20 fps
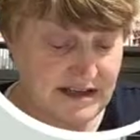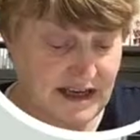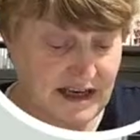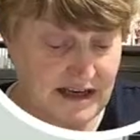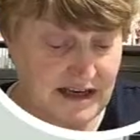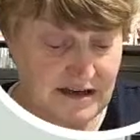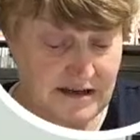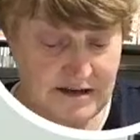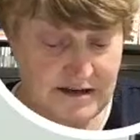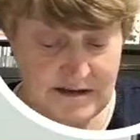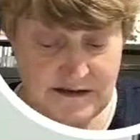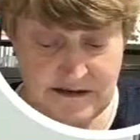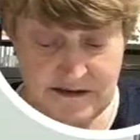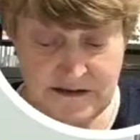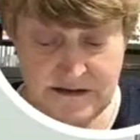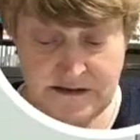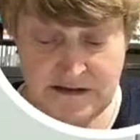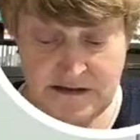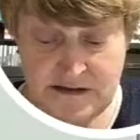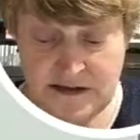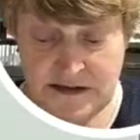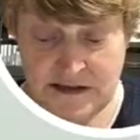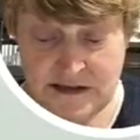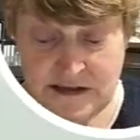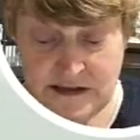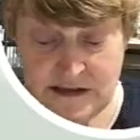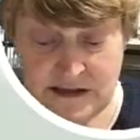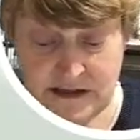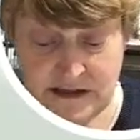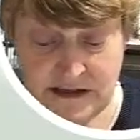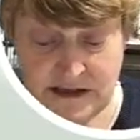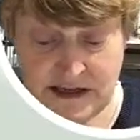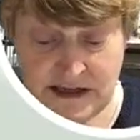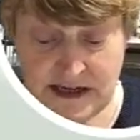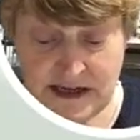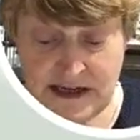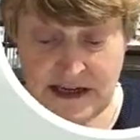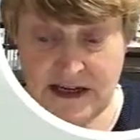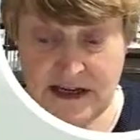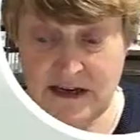here.
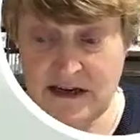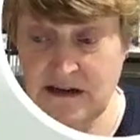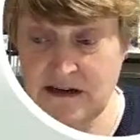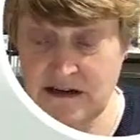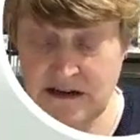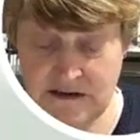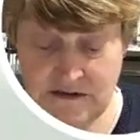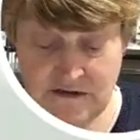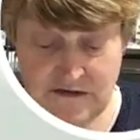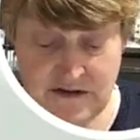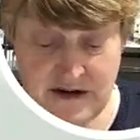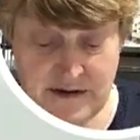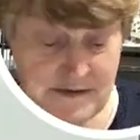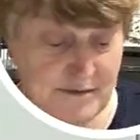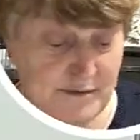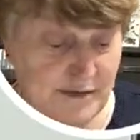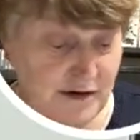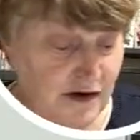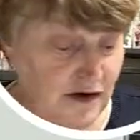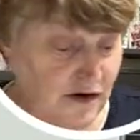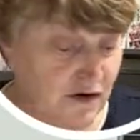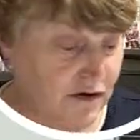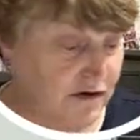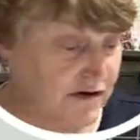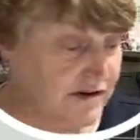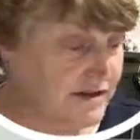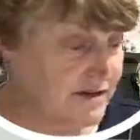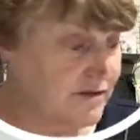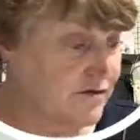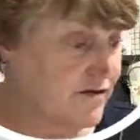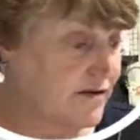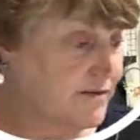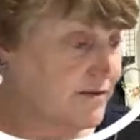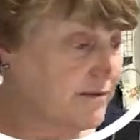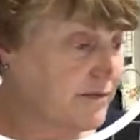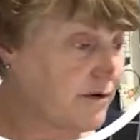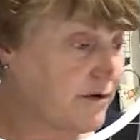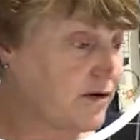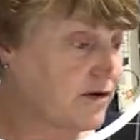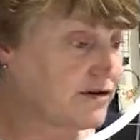Okay, and I'll grab a block. I didn't grab a
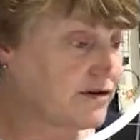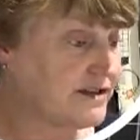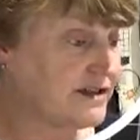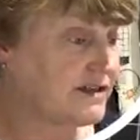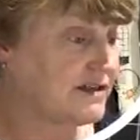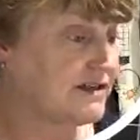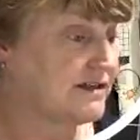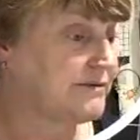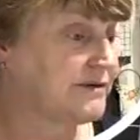block, did I,